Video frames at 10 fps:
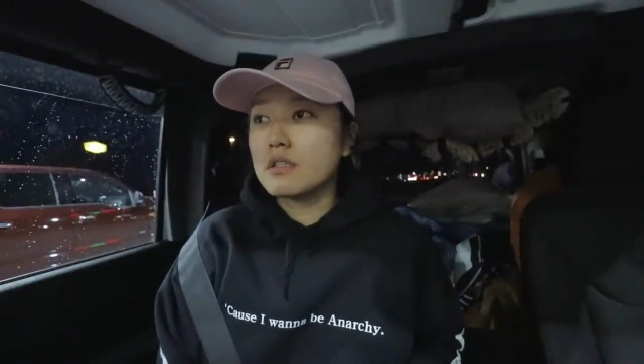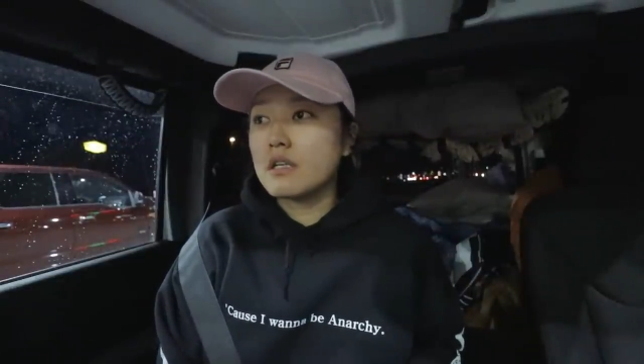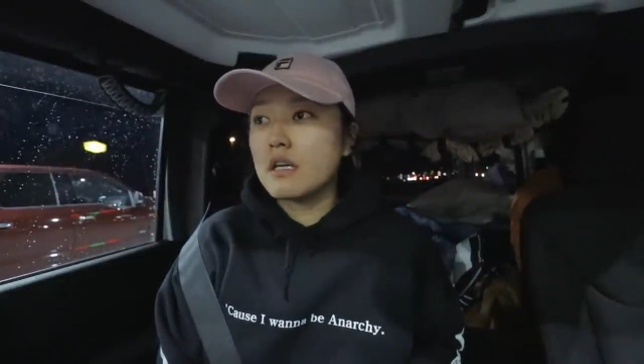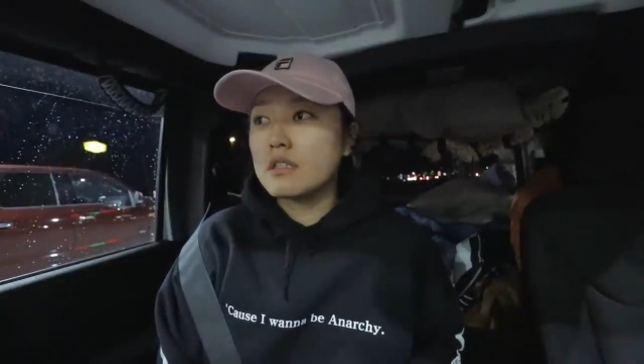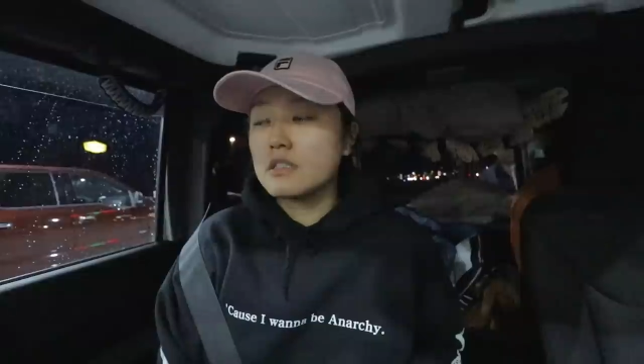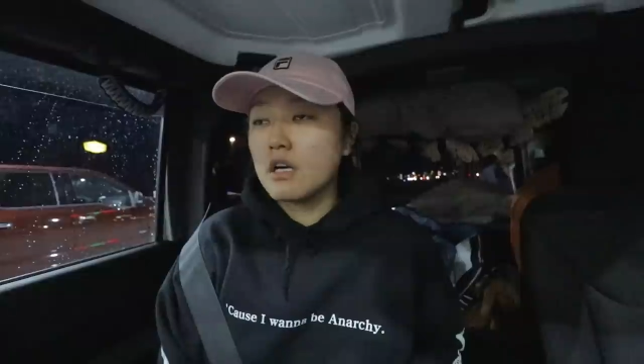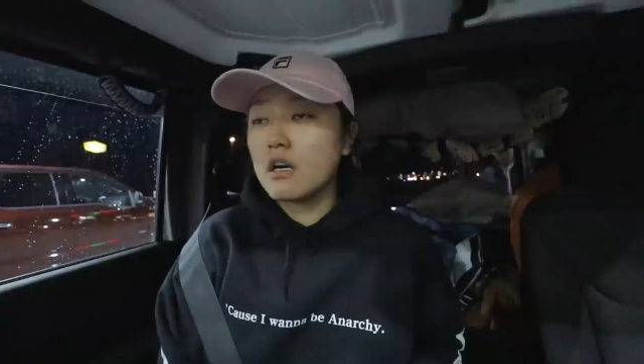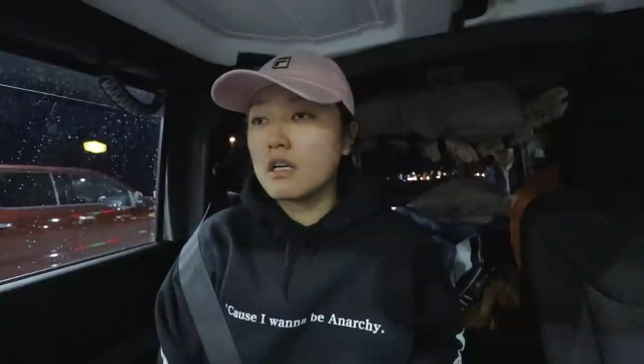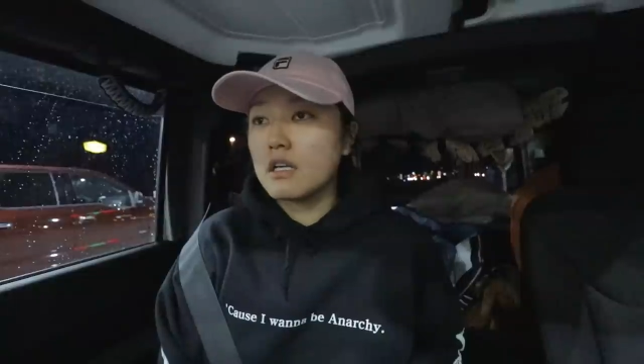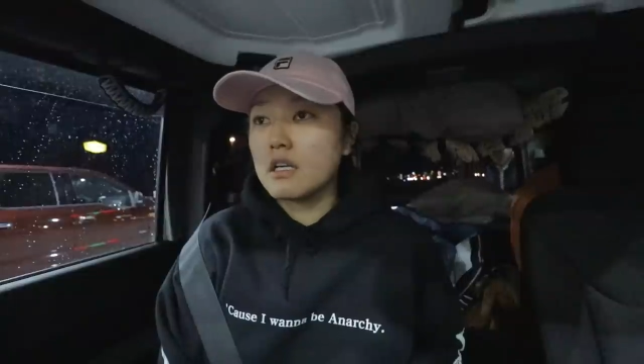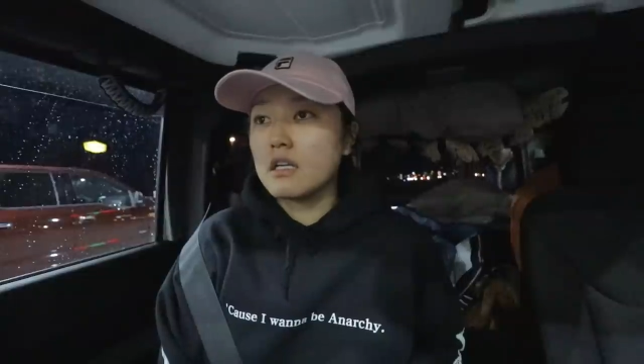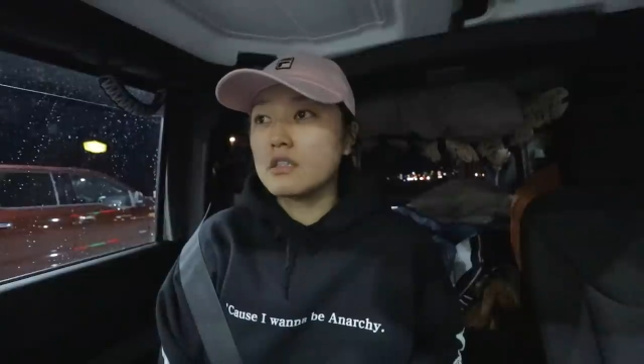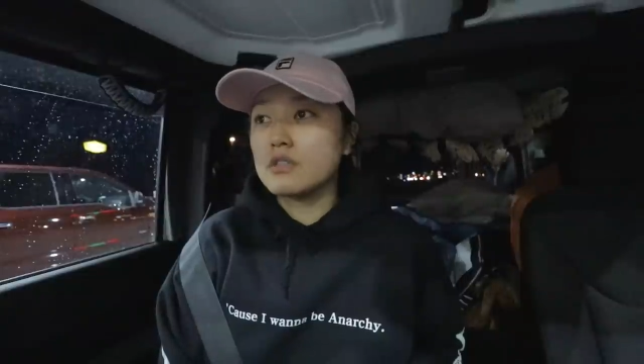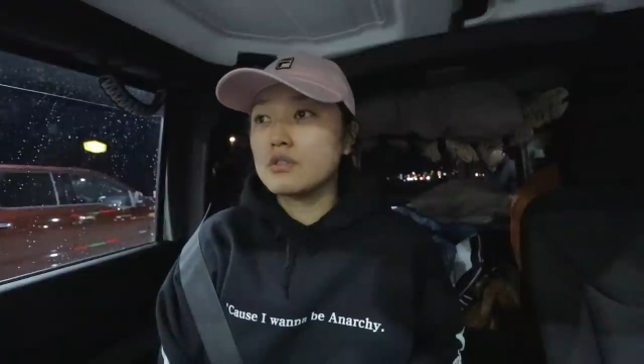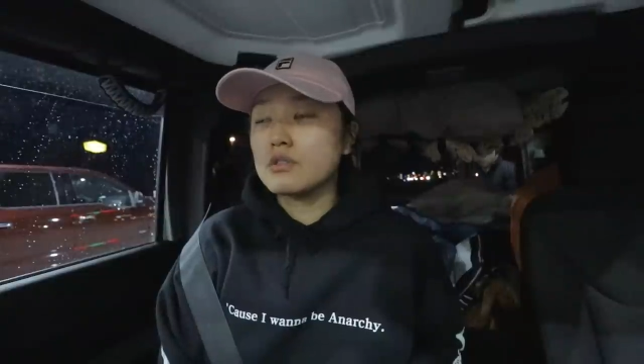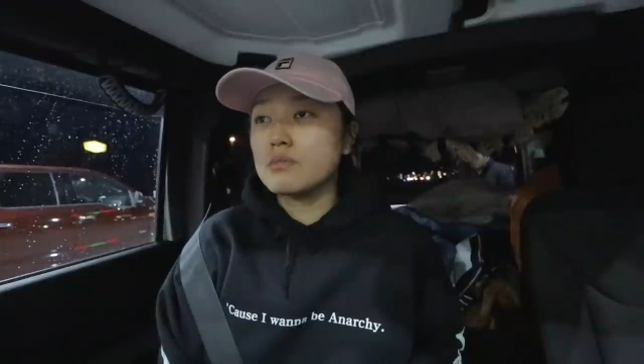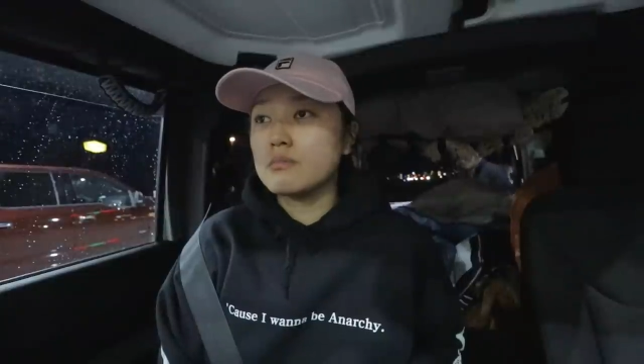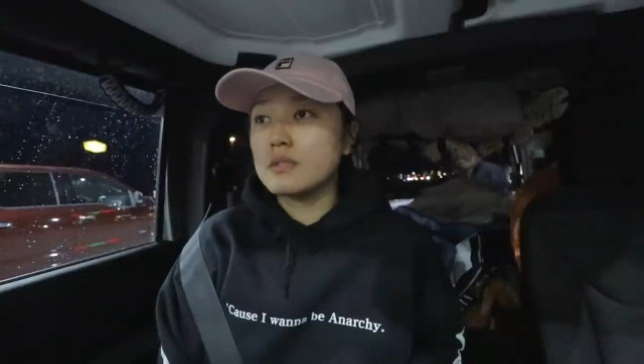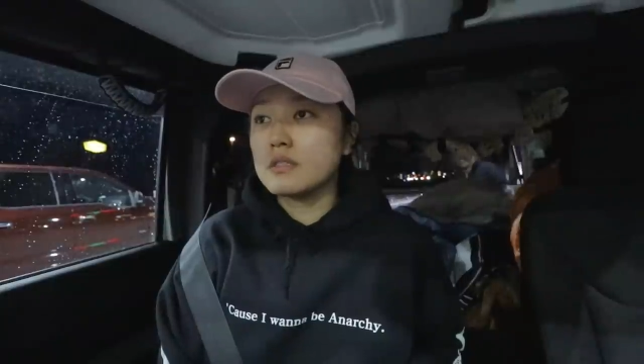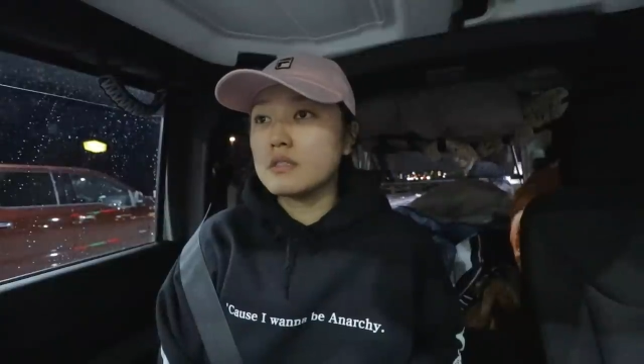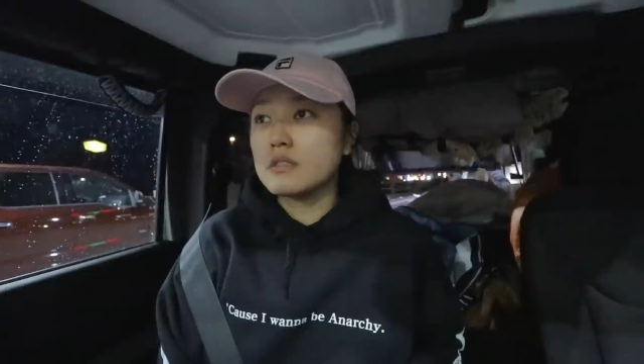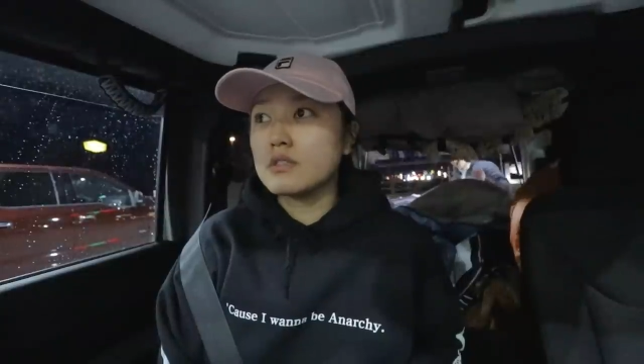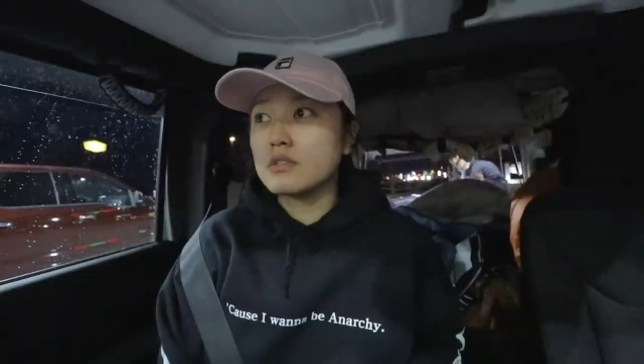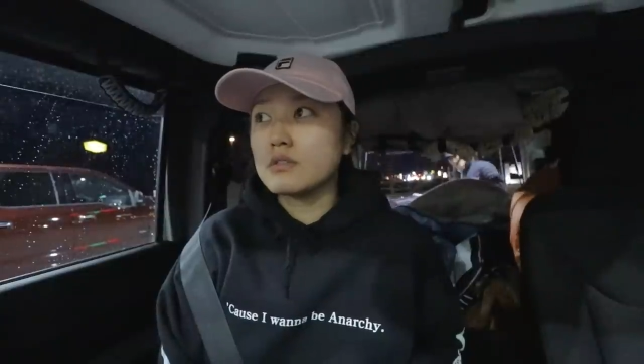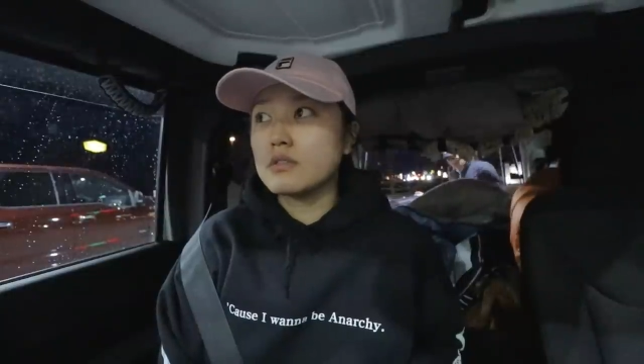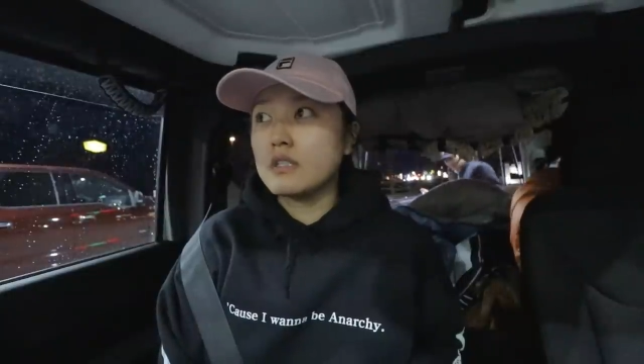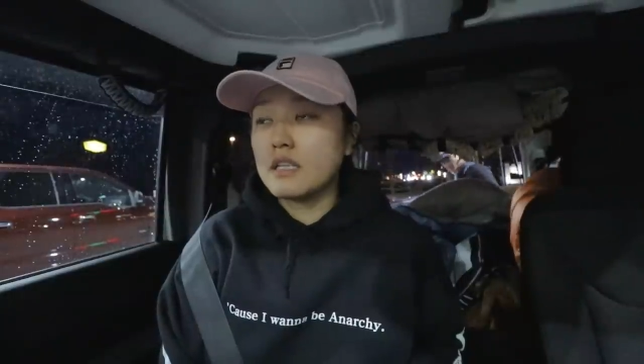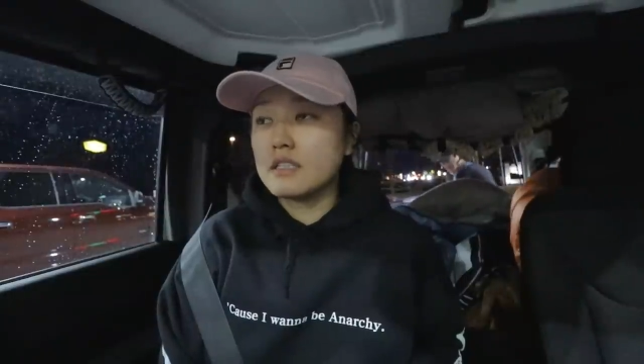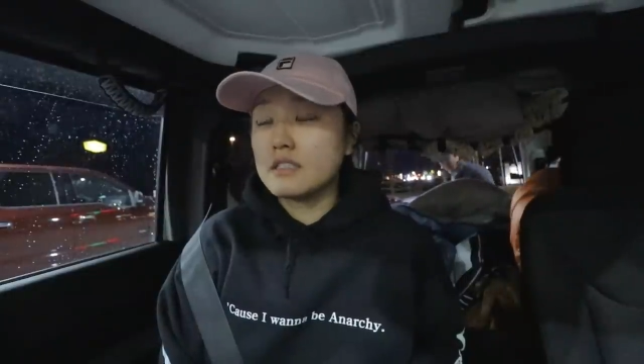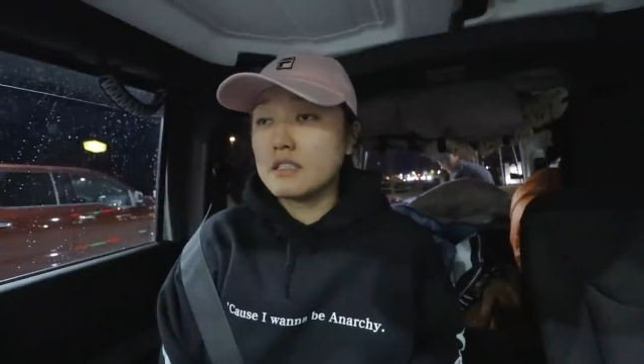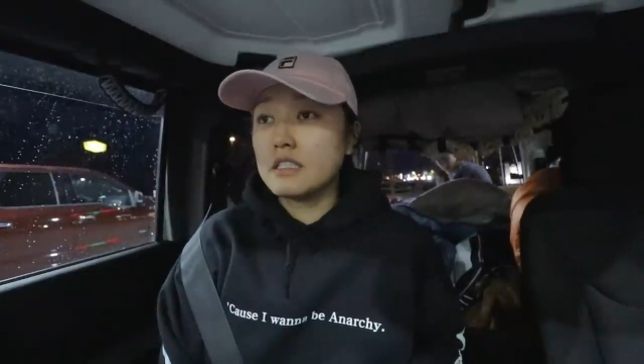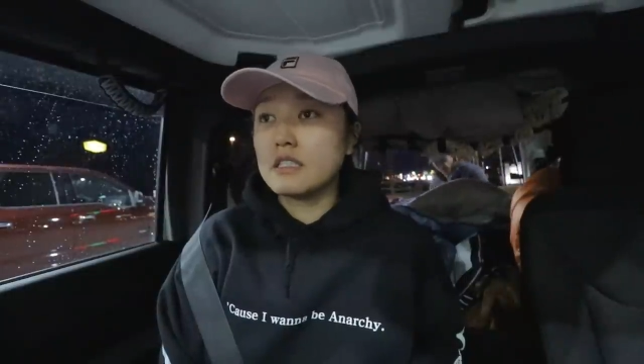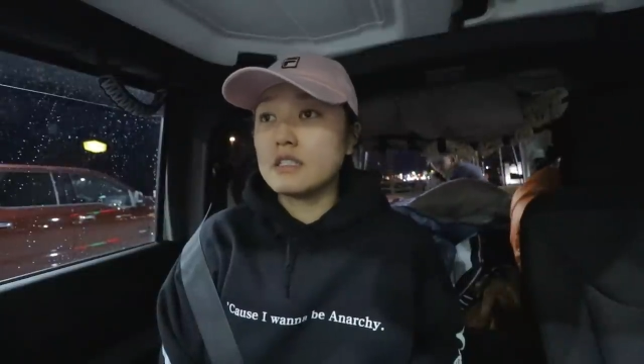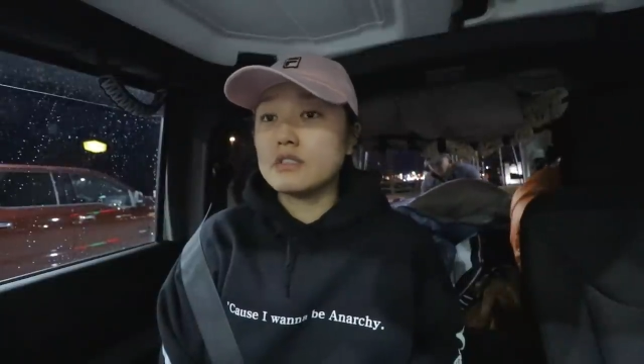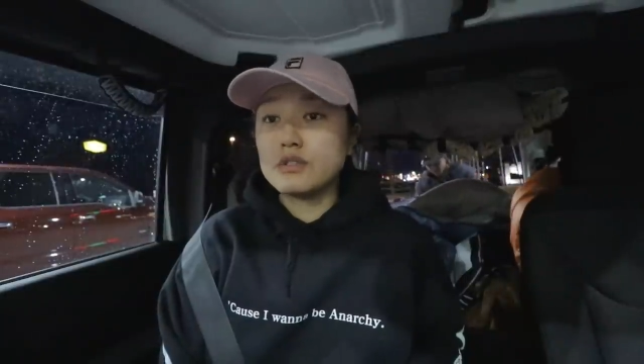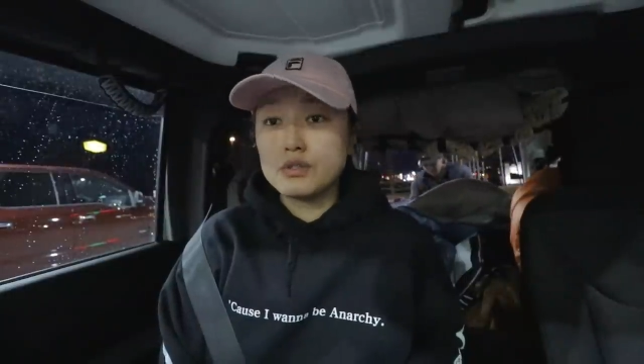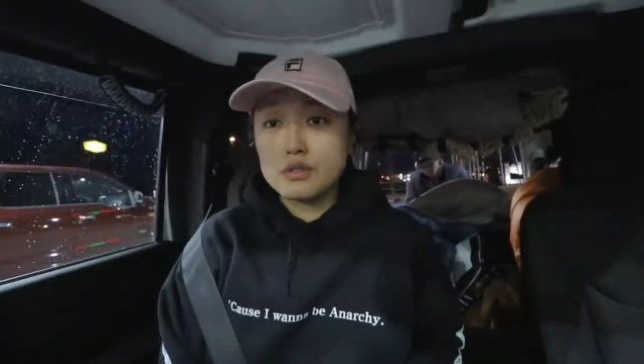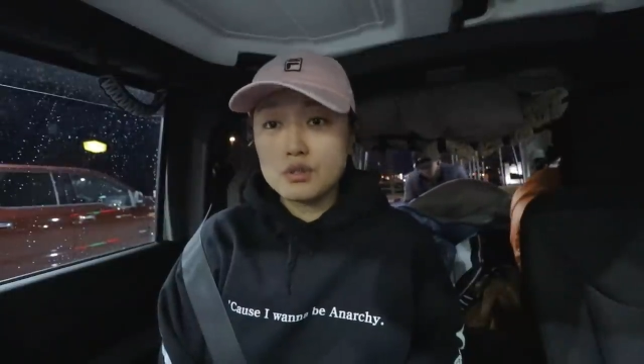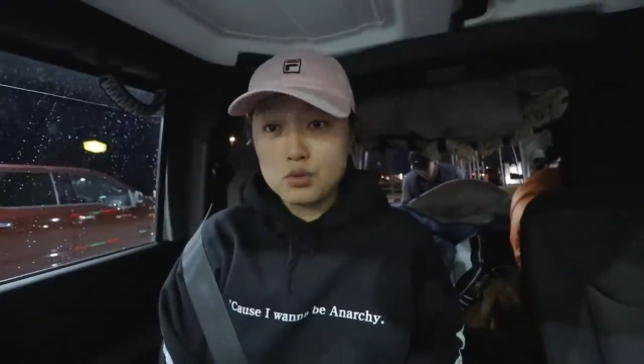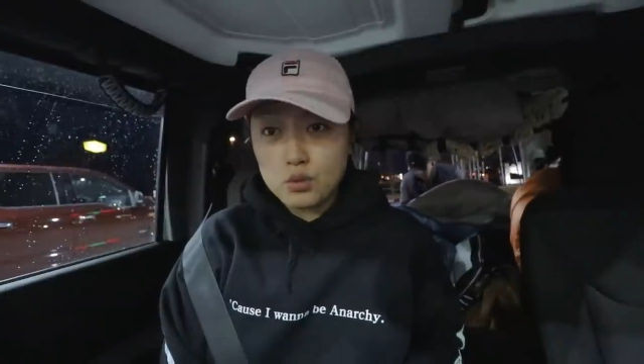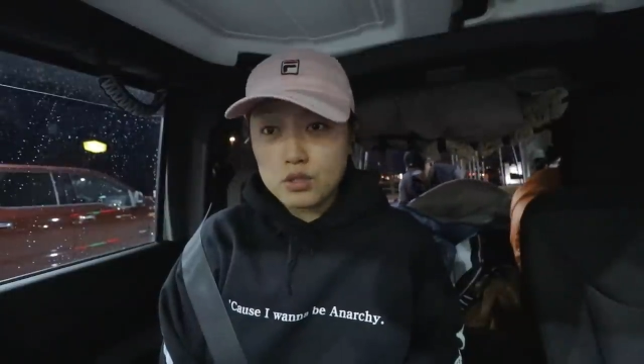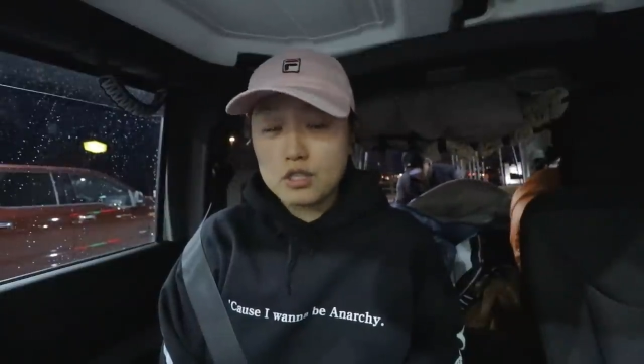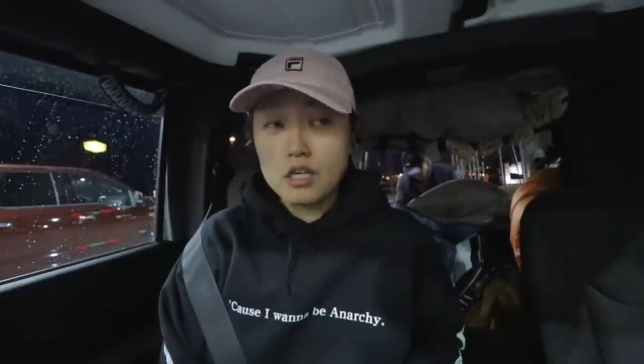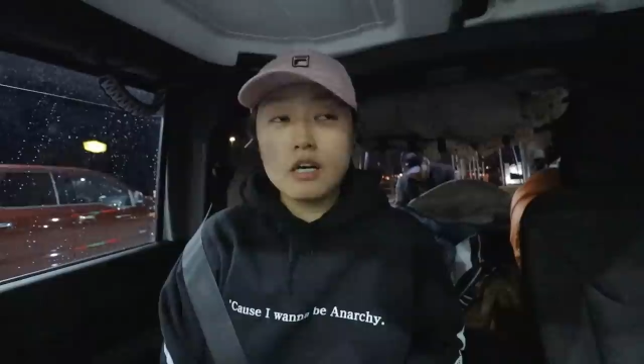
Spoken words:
Kentucky to Tennessee and to Georgia.